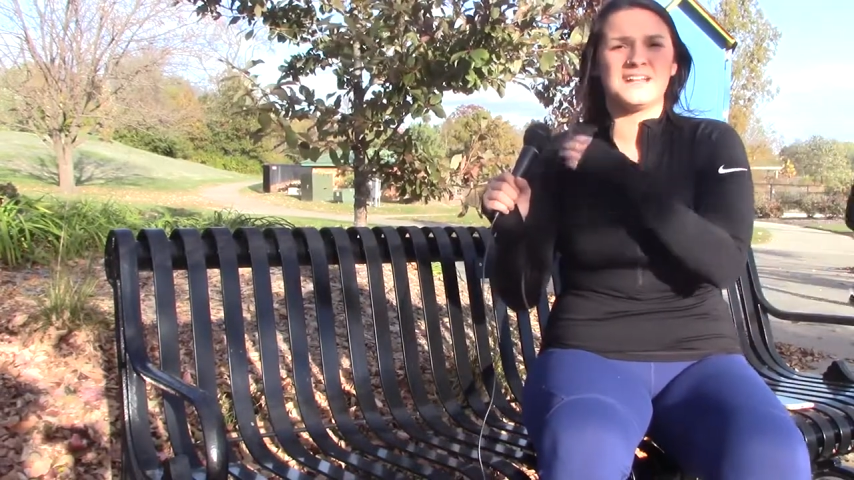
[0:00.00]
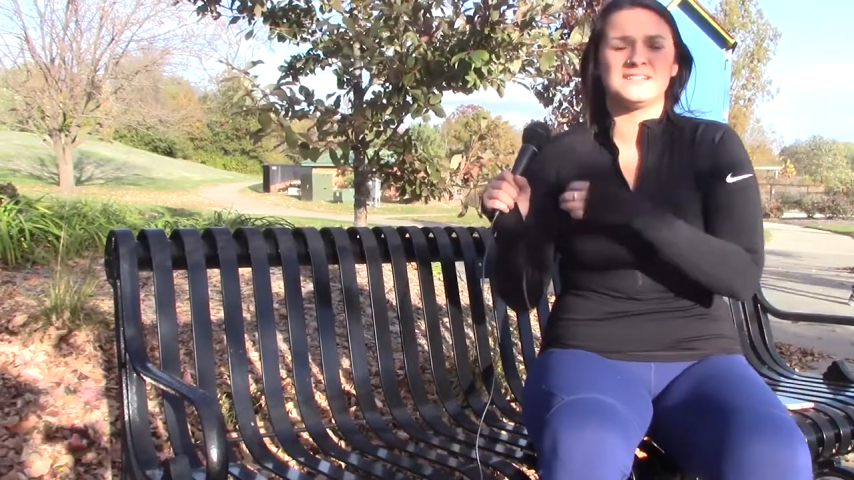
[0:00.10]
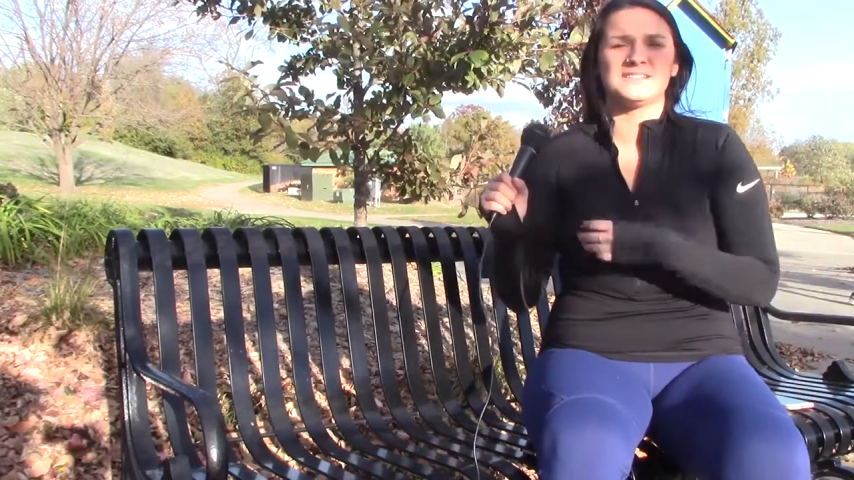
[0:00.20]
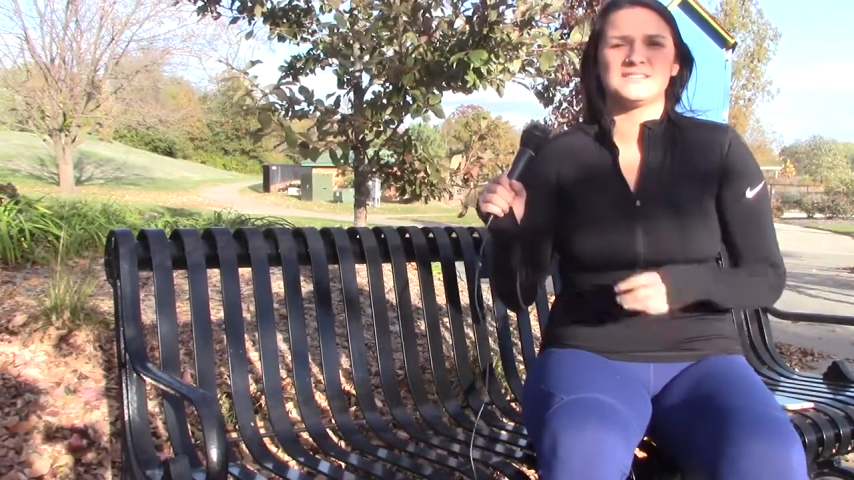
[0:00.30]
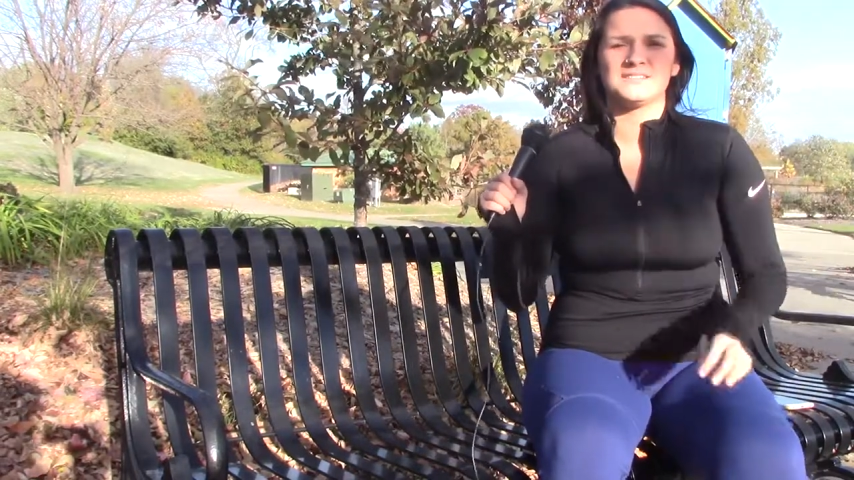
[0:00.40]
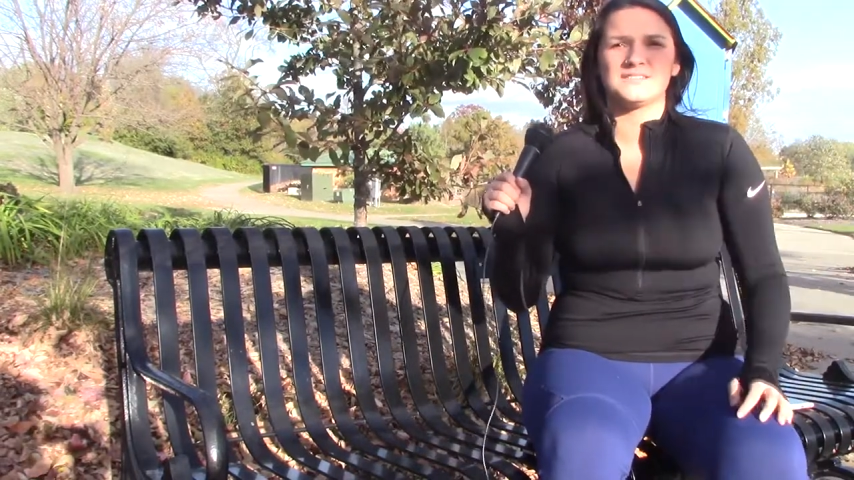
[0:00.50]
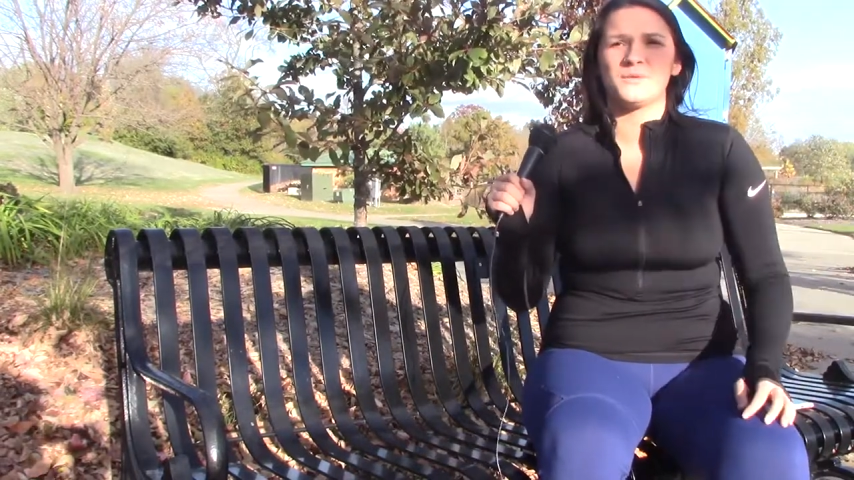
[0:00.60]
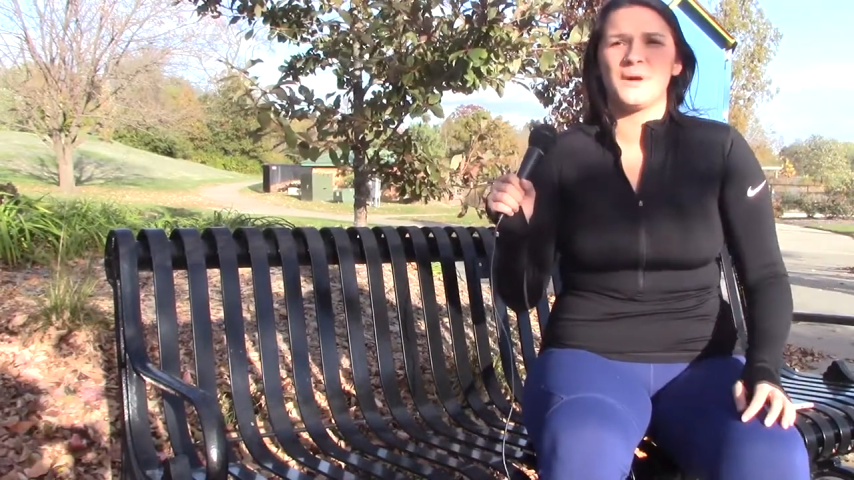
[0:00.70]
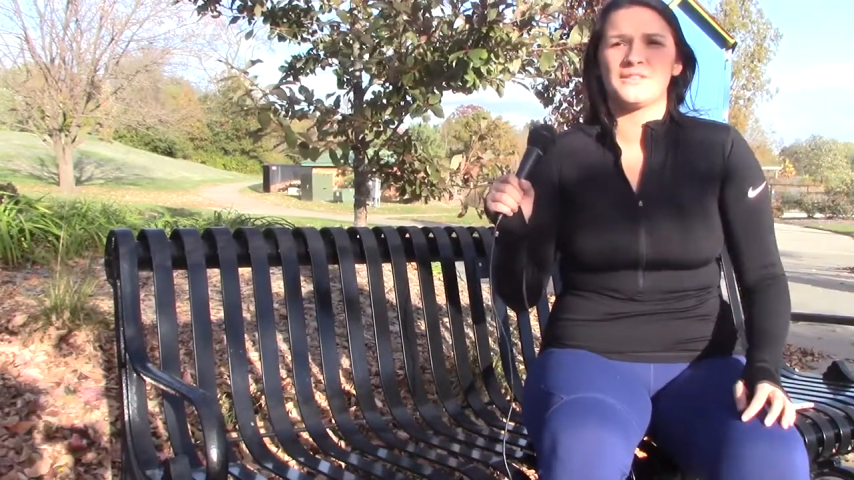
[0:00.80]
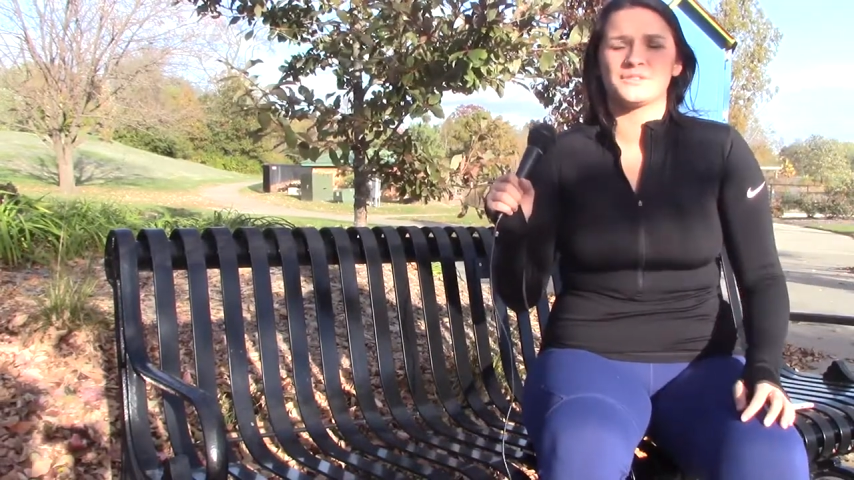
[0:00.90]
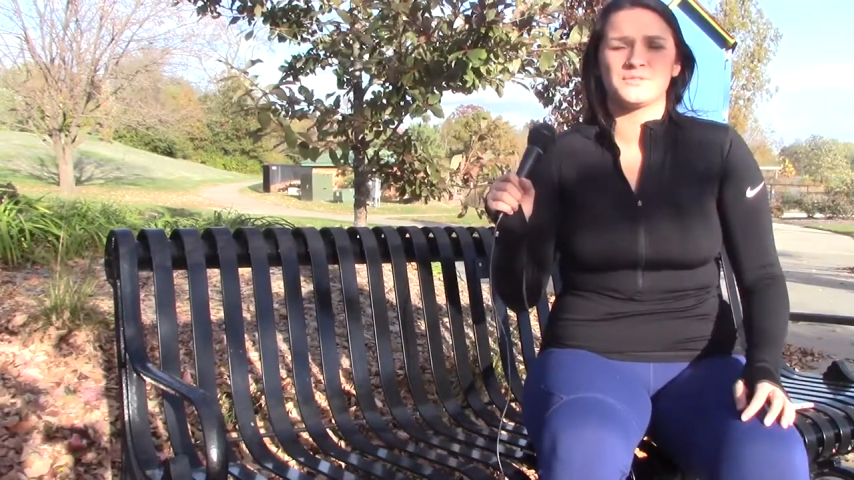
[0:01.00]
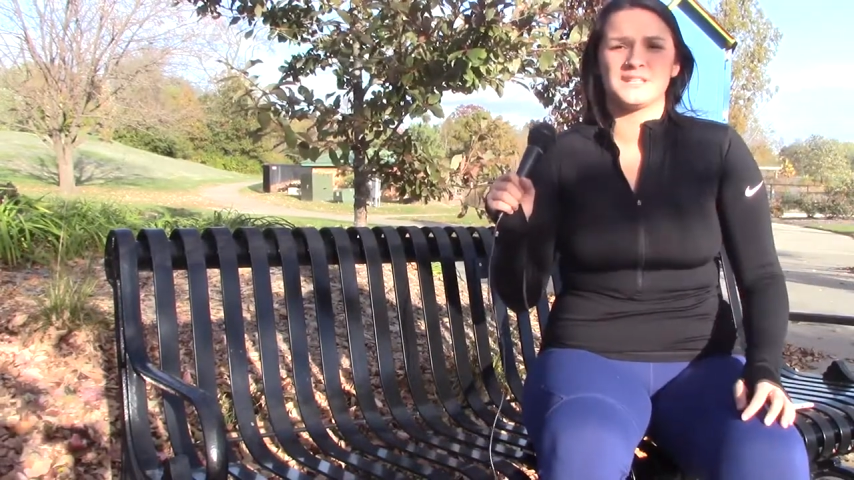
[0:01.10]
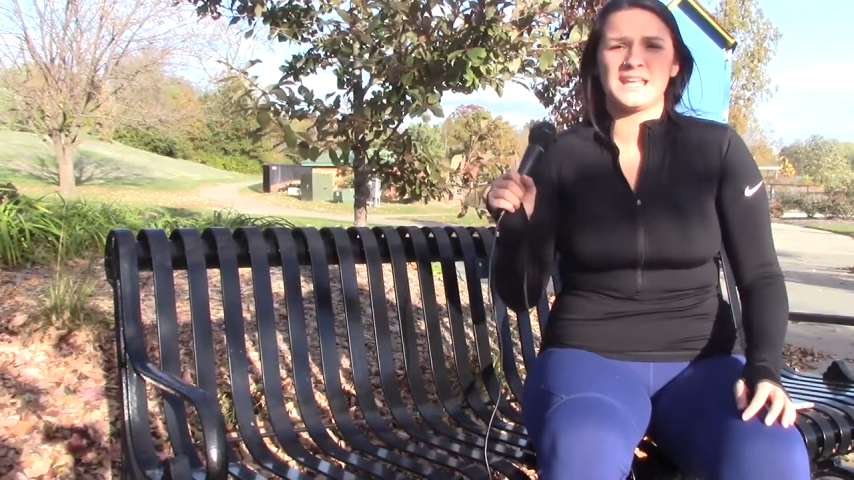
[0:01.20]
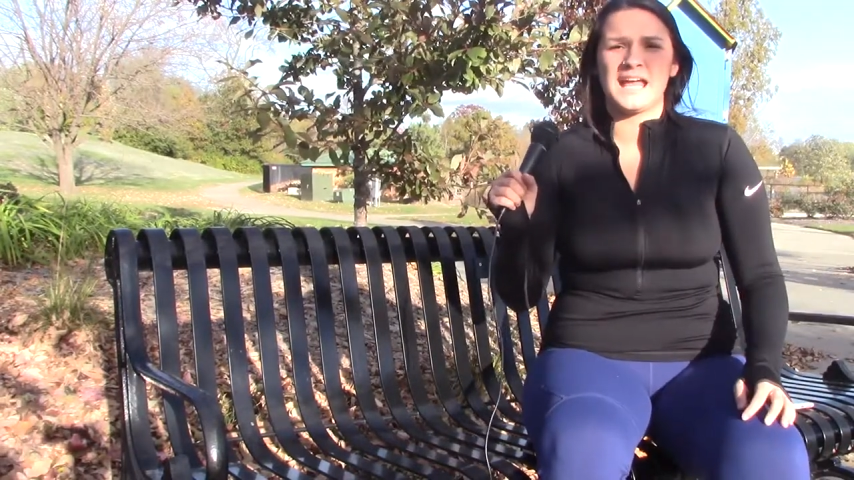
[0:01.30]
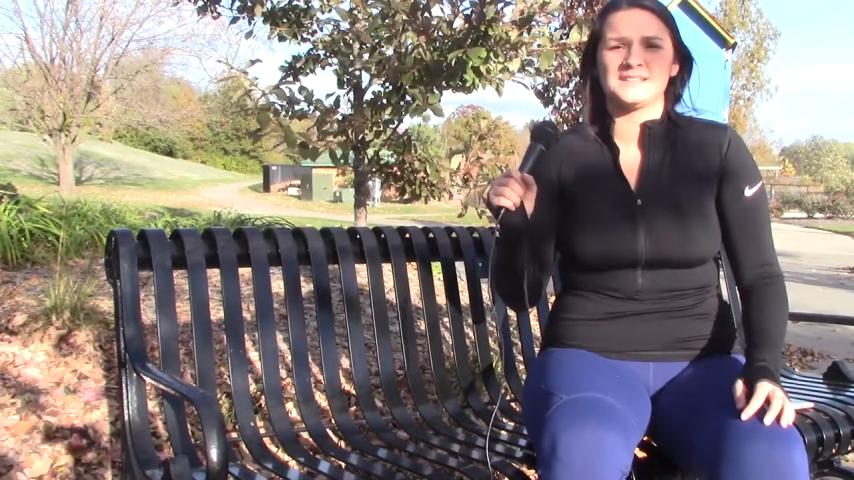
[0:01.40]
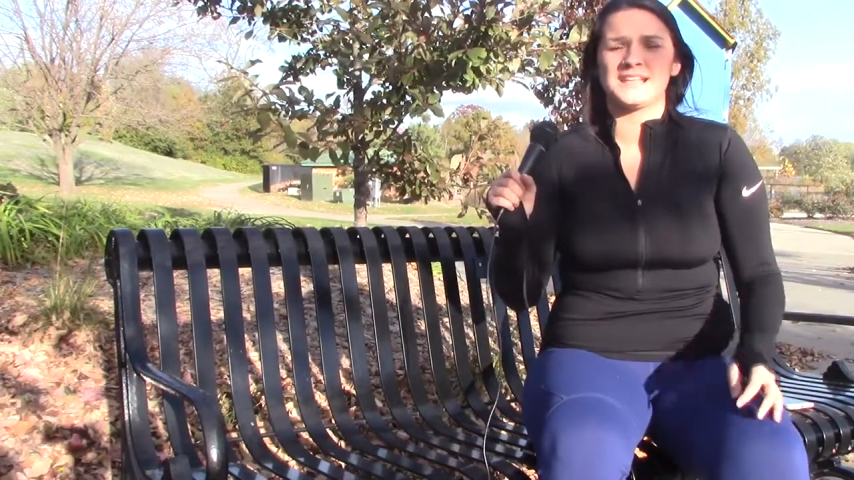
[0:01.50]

it's the weather's really nice.